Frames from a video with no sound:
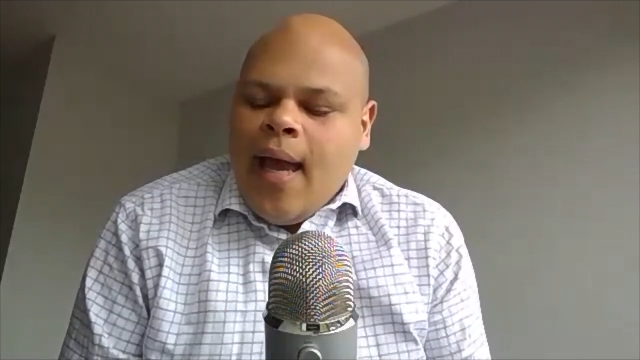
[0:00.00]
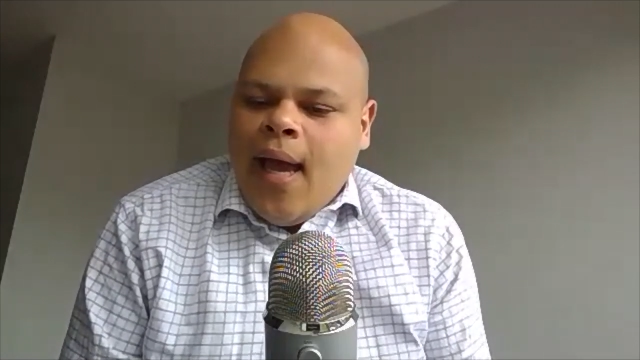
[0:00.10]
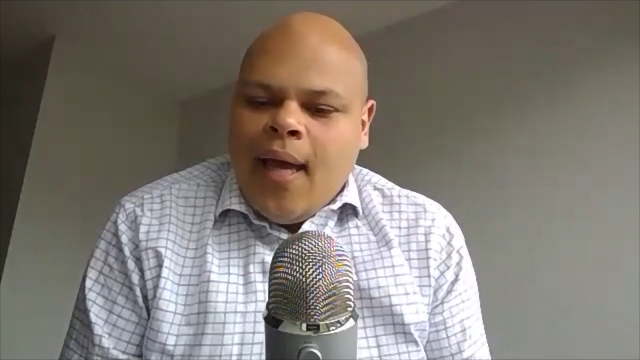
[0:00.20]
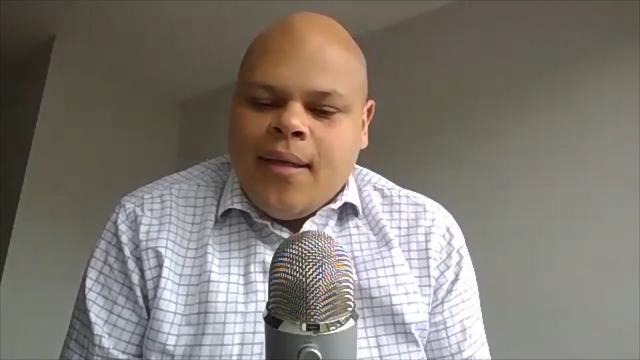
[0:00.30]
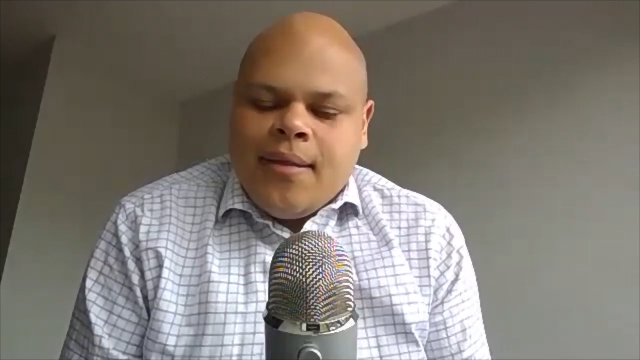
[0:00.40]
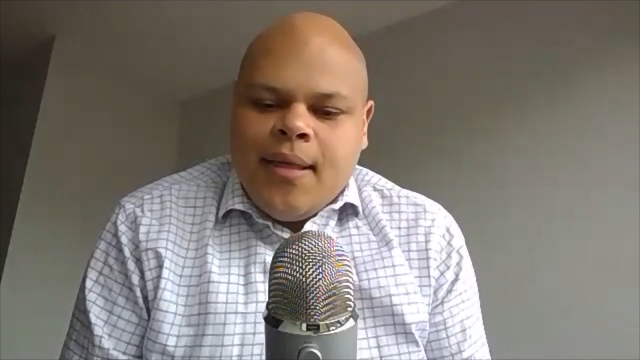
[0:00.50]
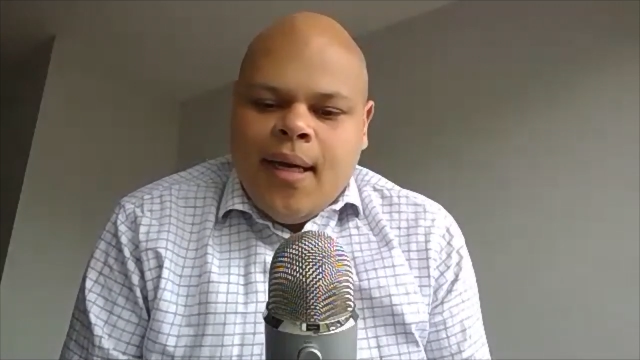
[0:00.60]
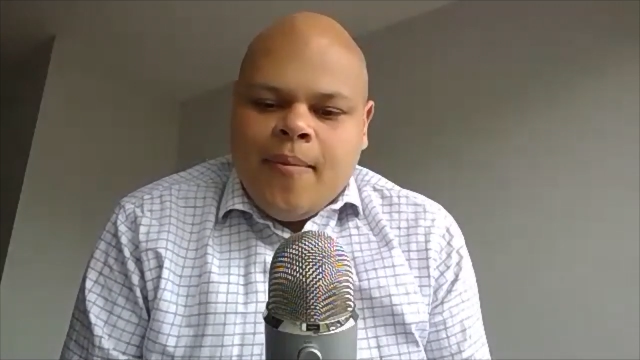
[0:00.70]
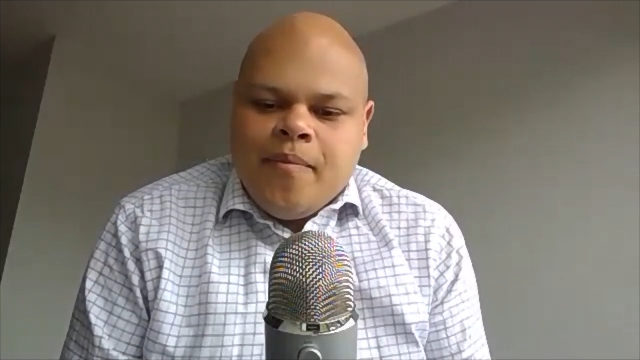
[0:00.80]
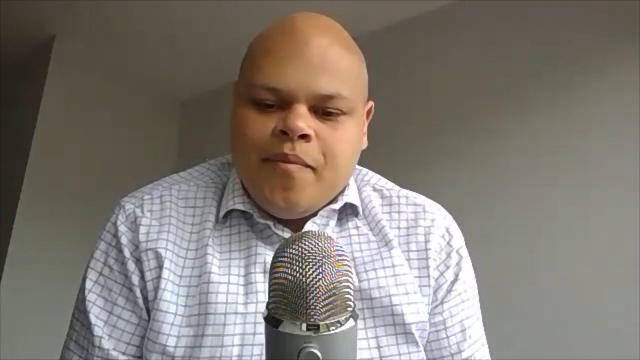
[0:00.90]
And
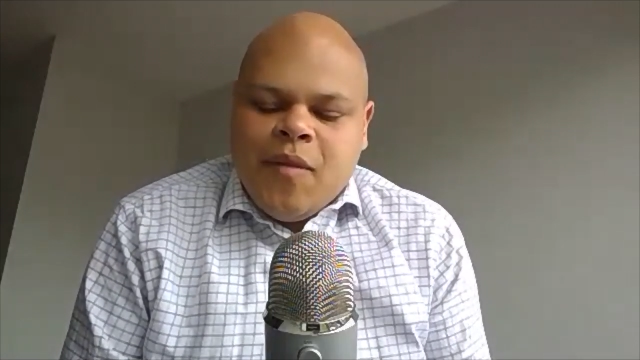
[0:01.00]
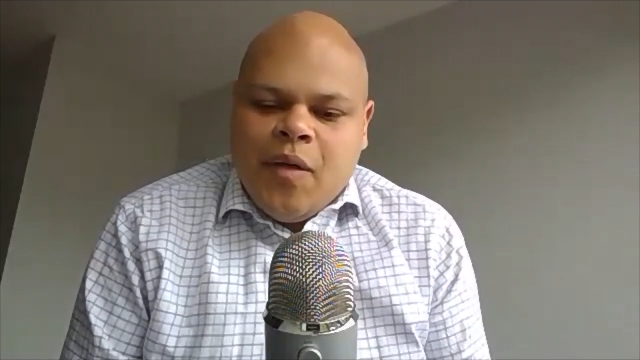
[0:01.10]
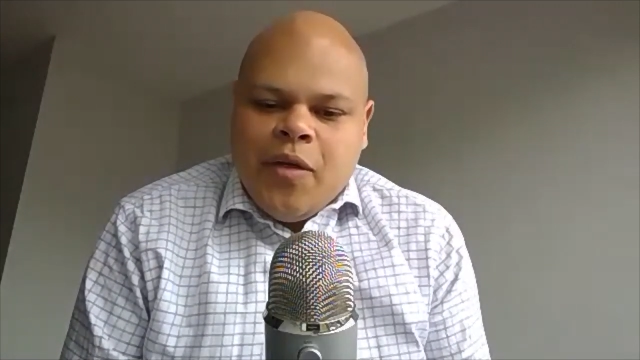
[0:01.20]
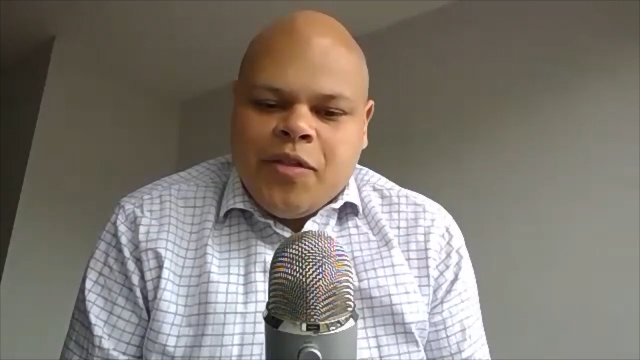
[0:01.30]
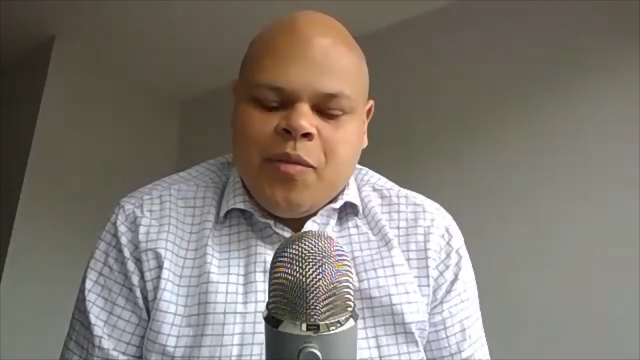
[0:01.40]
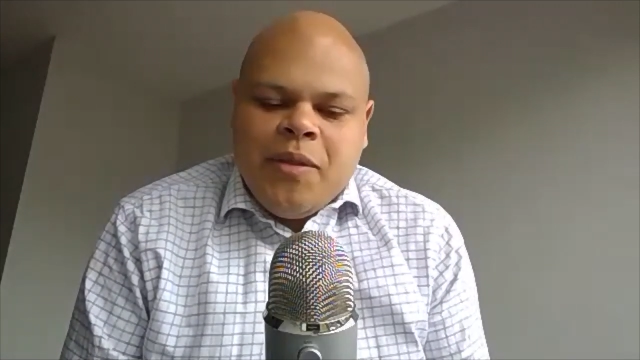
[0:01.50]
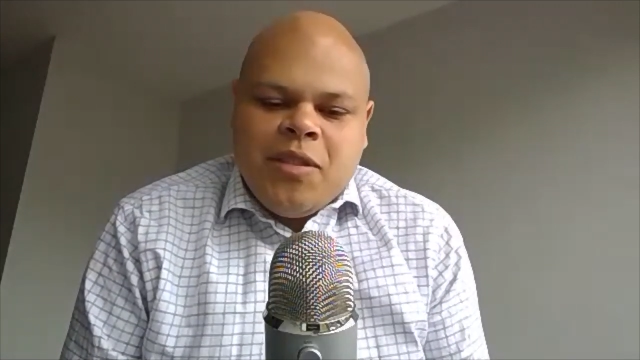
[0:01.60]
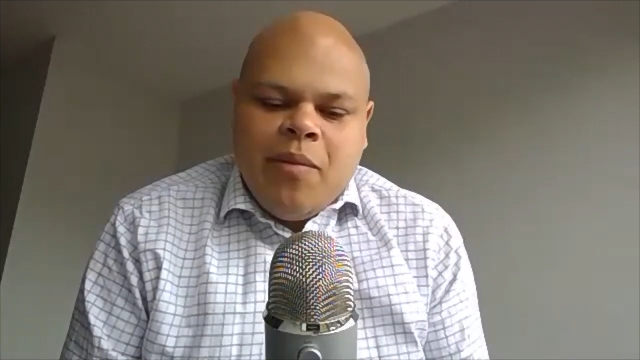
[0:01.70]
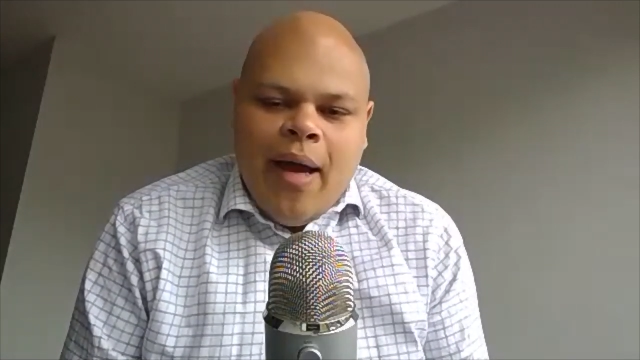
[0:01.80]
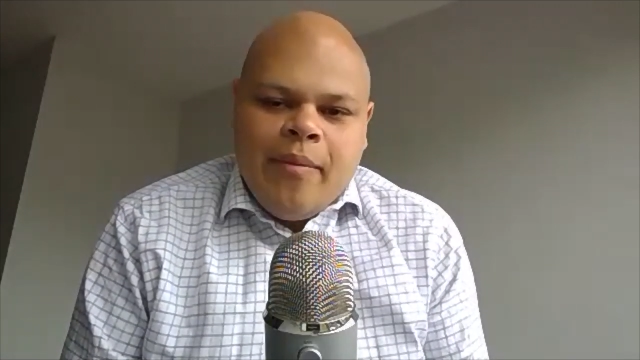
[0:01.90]
your speech
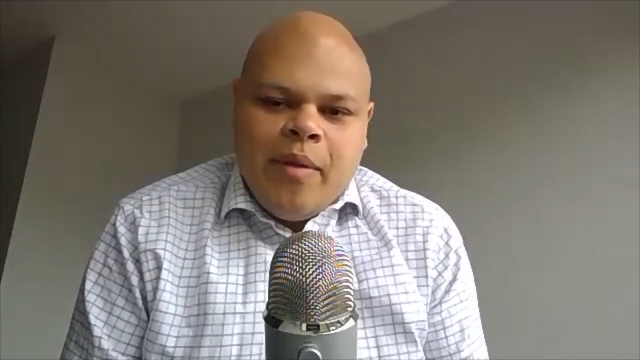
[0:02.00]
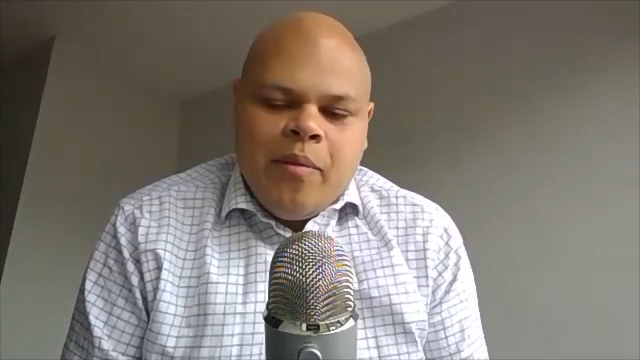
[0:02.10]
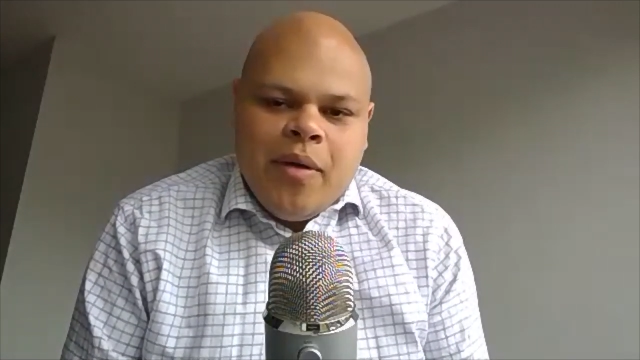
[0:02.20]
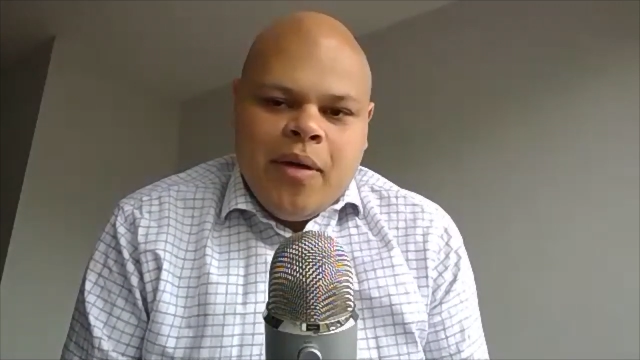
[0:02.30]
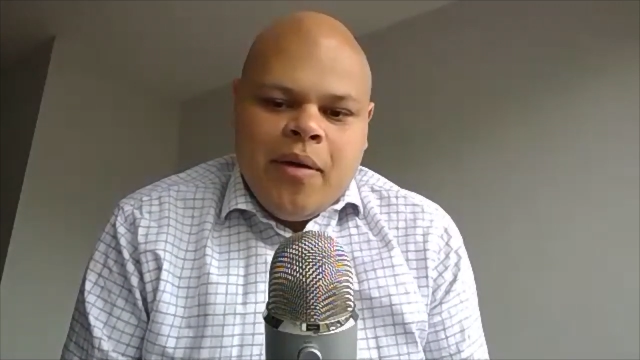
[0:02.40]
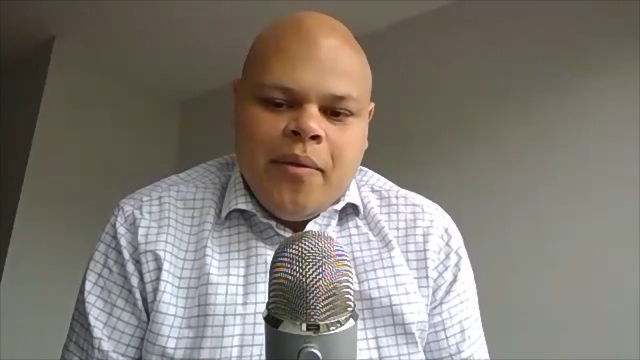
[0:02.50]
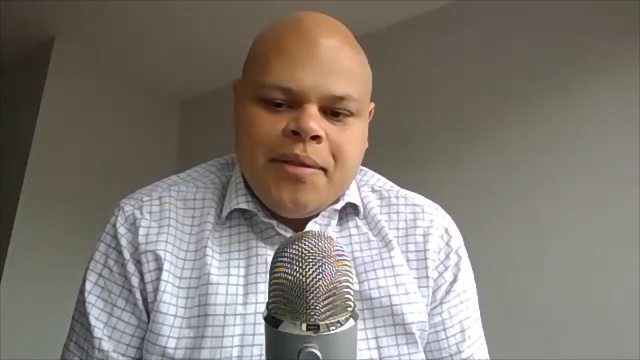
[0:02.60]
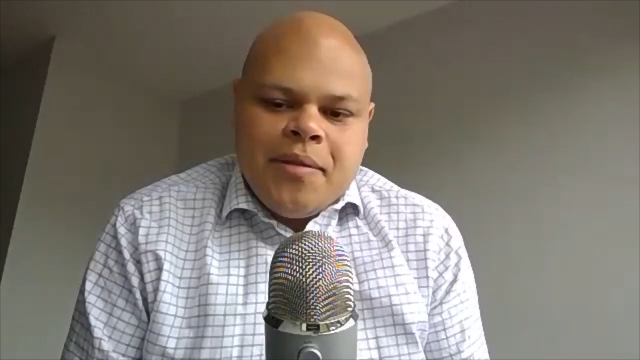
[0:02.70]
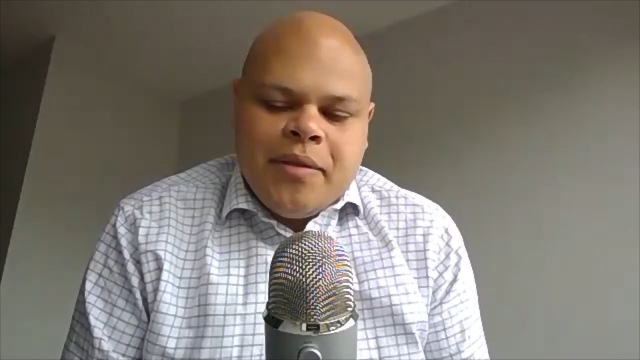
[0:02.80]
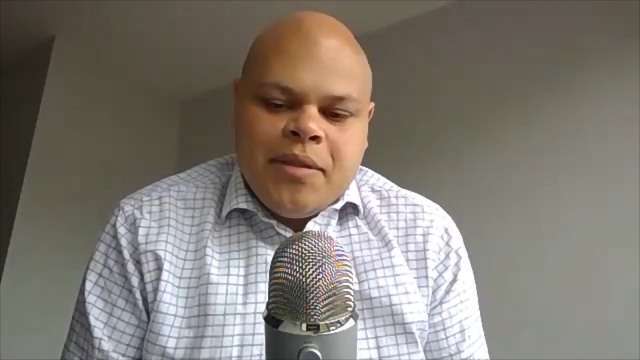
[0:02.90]
about Edmund Burke
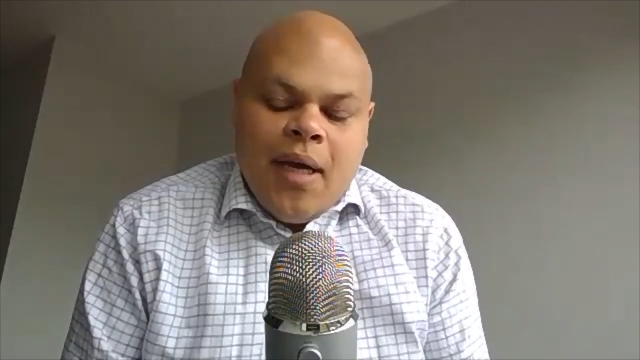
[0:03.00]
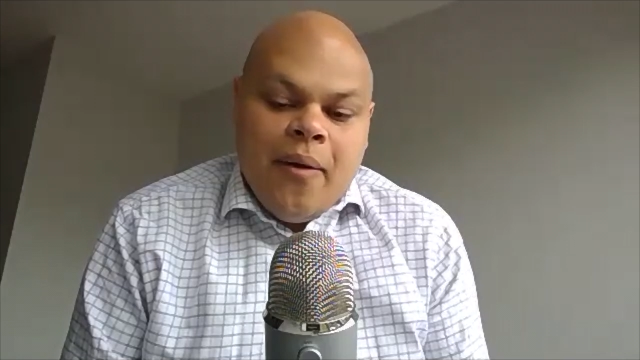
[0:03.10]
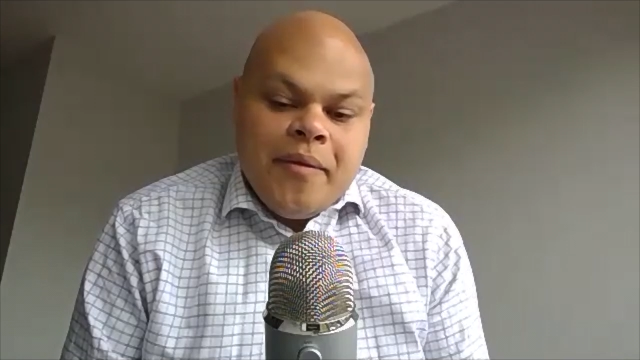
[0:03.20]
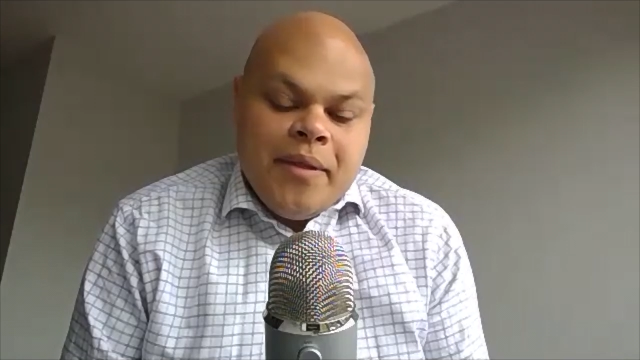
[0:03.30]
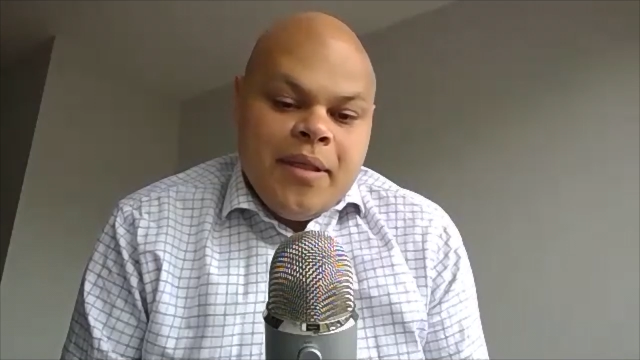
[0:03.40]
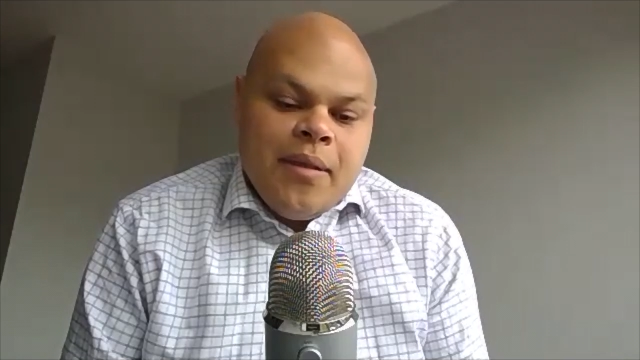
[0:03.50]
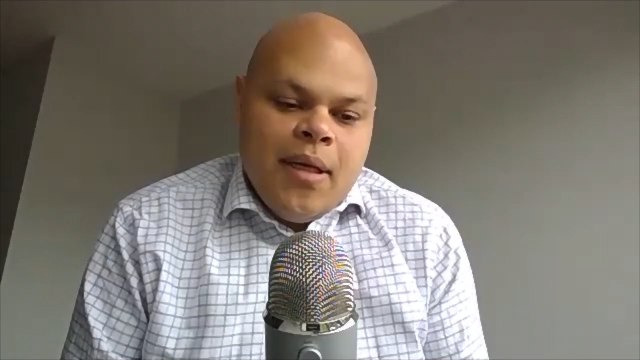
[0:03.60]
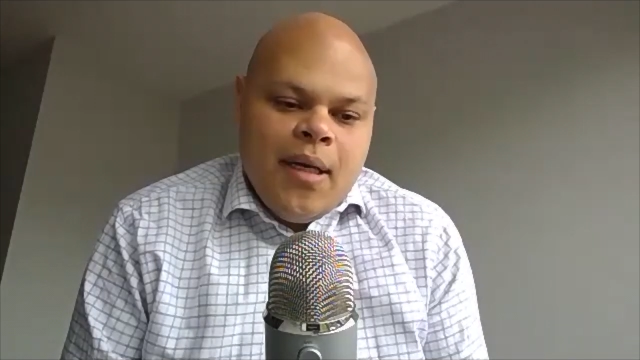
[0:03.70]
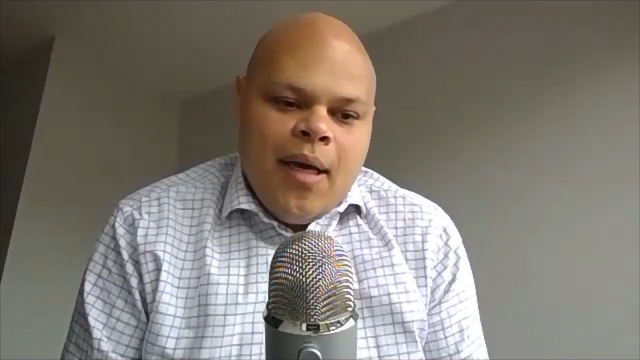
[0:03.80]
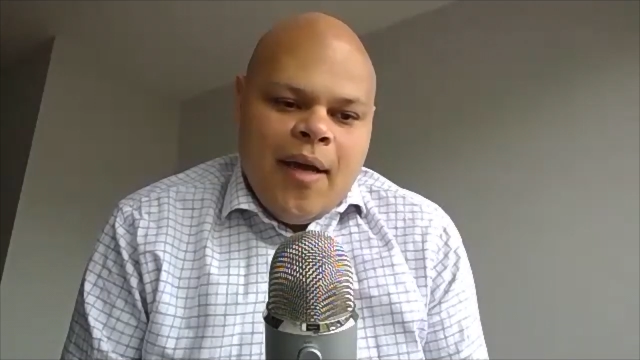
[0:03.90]
was not only,
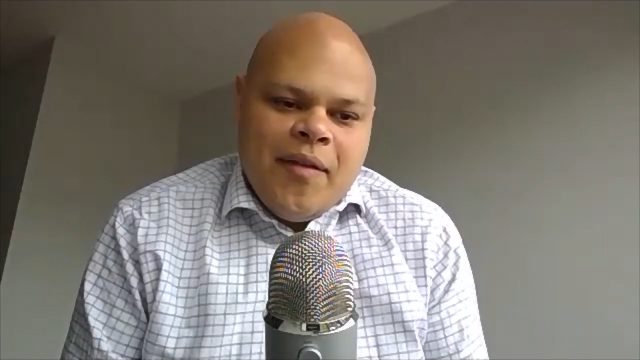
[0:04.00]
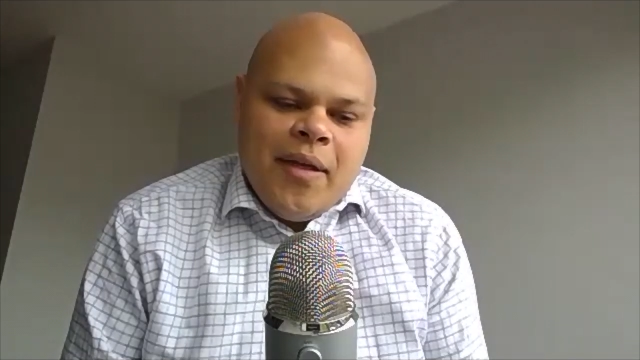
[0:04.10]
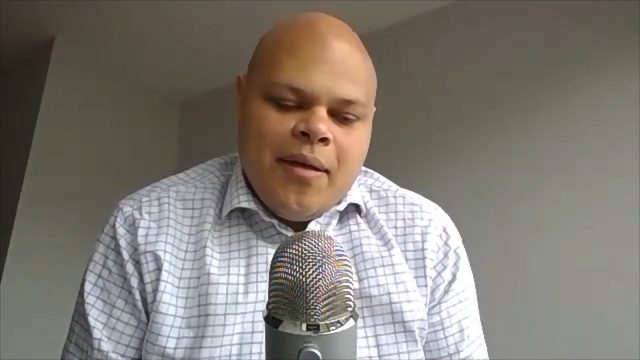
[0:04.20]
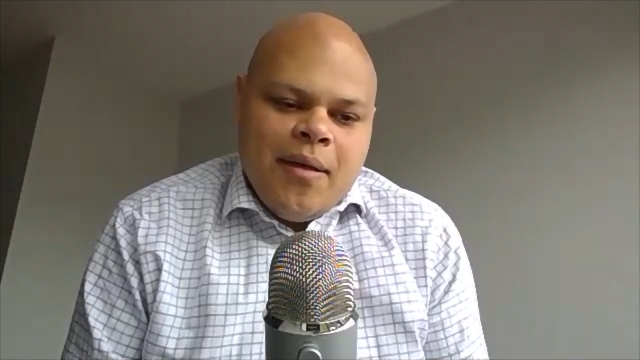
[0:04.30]
I think,